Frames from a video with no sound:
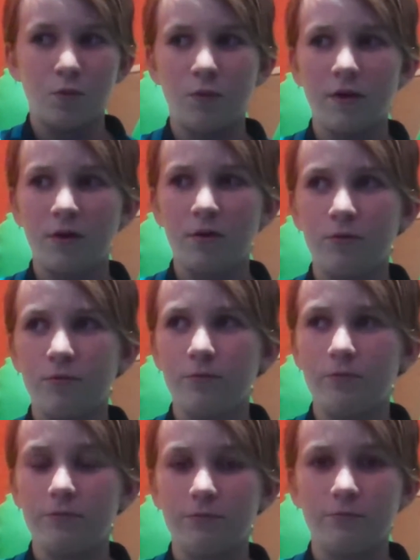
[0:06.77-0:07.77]
Well,
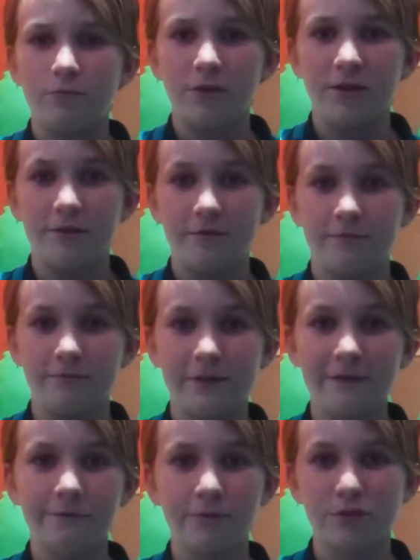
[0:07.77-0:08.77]
we
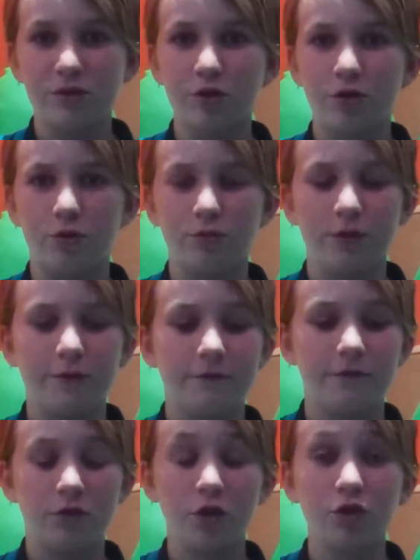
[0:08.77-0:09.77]
left from school with
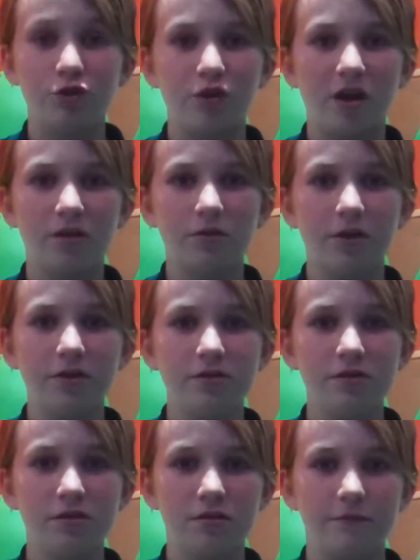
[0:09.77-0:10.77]
two
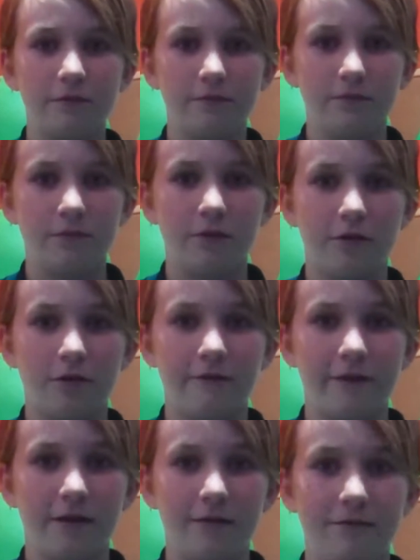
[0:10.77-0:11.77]
truckloads of
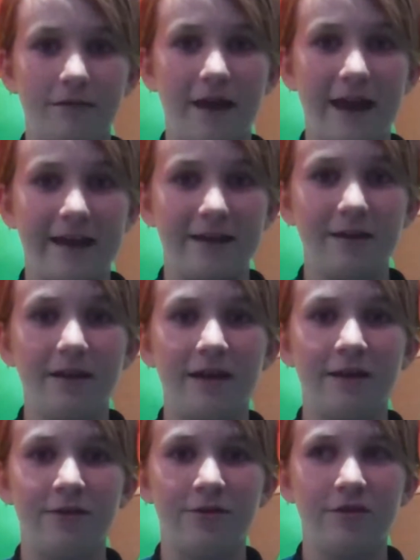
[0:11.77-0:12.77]
hay
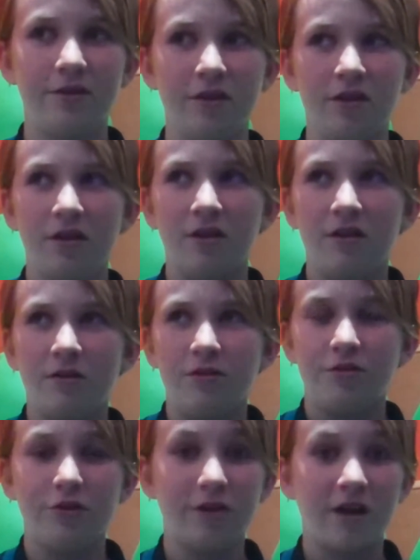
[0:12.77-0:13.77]
and
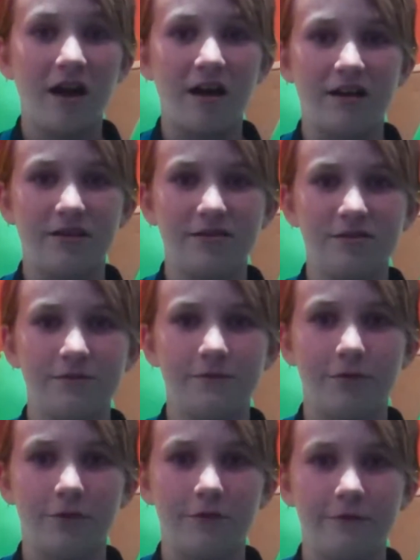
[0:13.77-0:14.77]
two cars
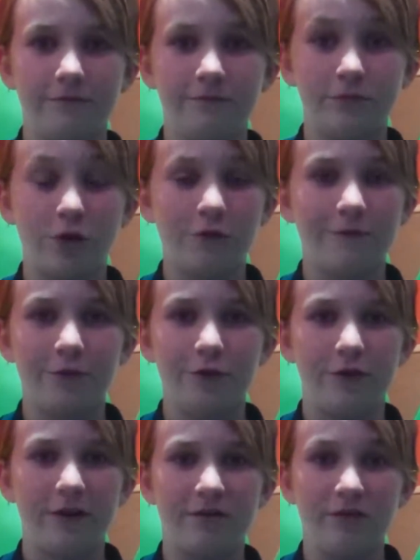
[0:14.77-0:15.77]
full of dog
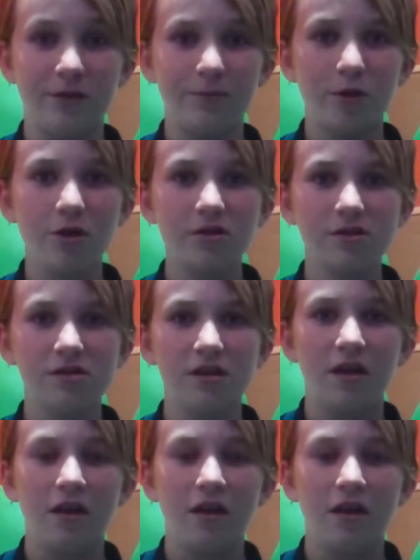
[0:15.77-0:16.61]
food and lick blocks.